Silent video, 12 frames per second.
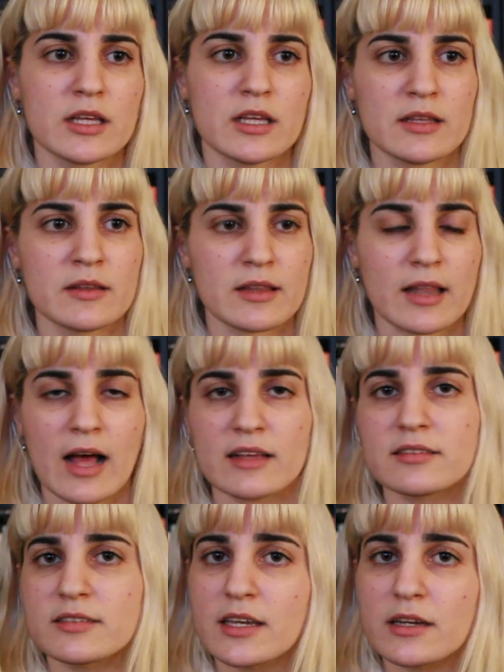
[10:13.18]
in the
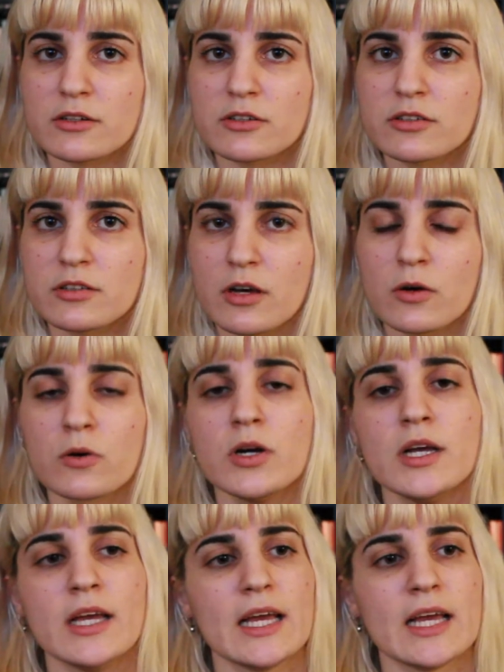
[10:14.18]
last year or so,
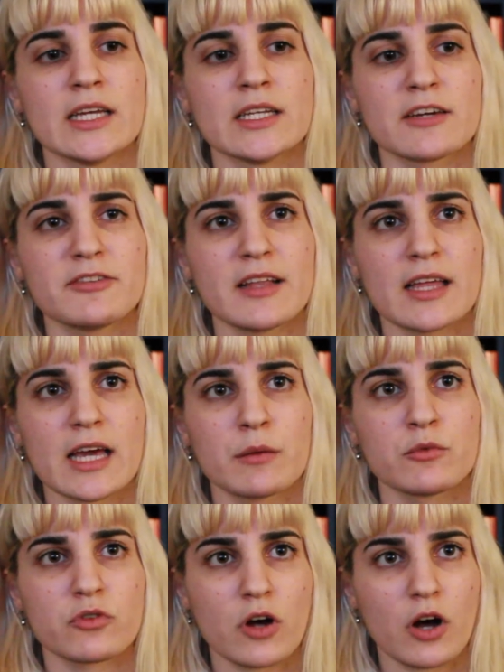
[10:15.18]
and I feel like
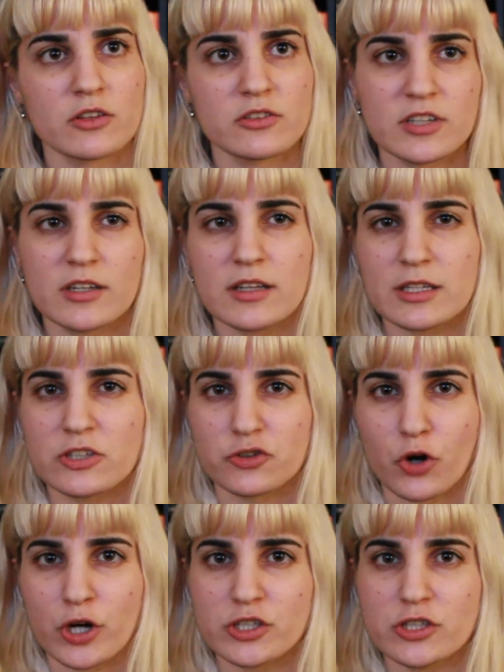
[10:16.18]
I'm constantly
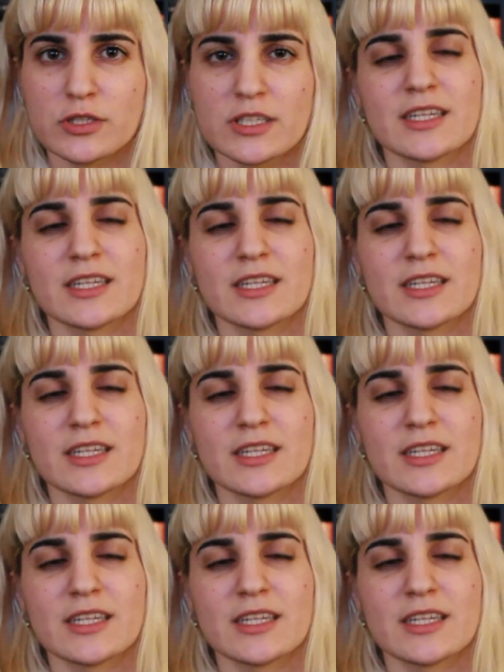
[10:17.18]
drawn to it,